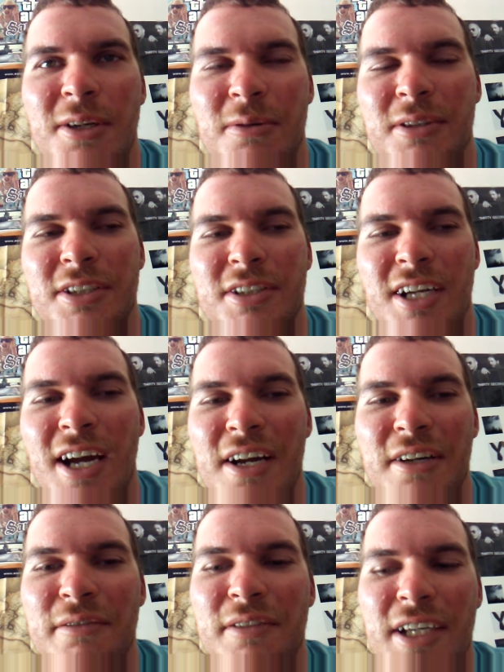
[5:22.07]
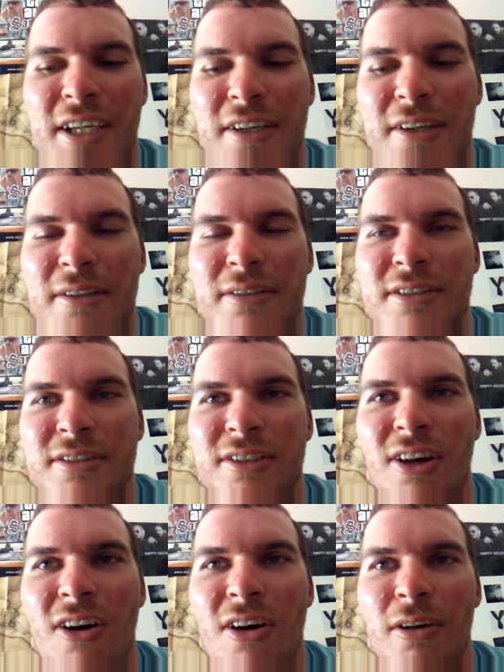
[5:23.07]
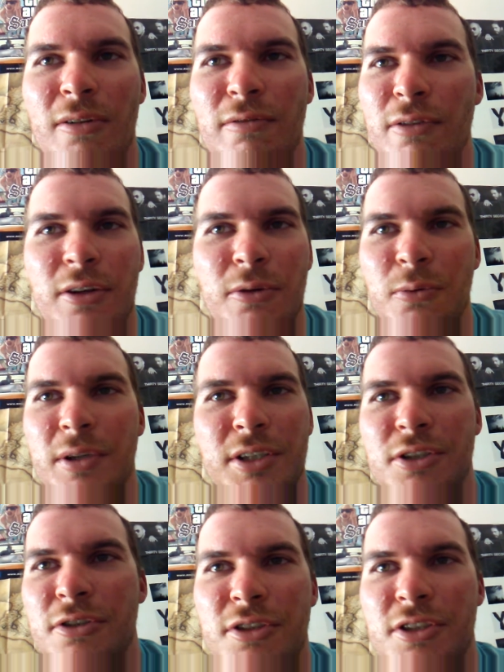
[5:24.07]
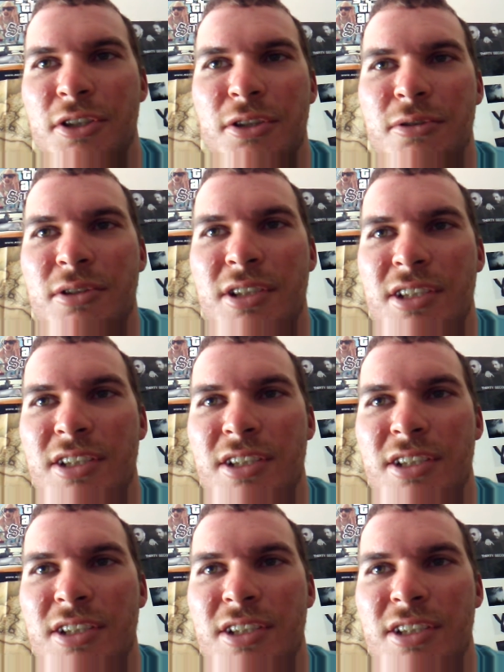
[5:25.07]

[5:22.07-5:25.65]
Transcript: which is kind of like a song for the Witcher show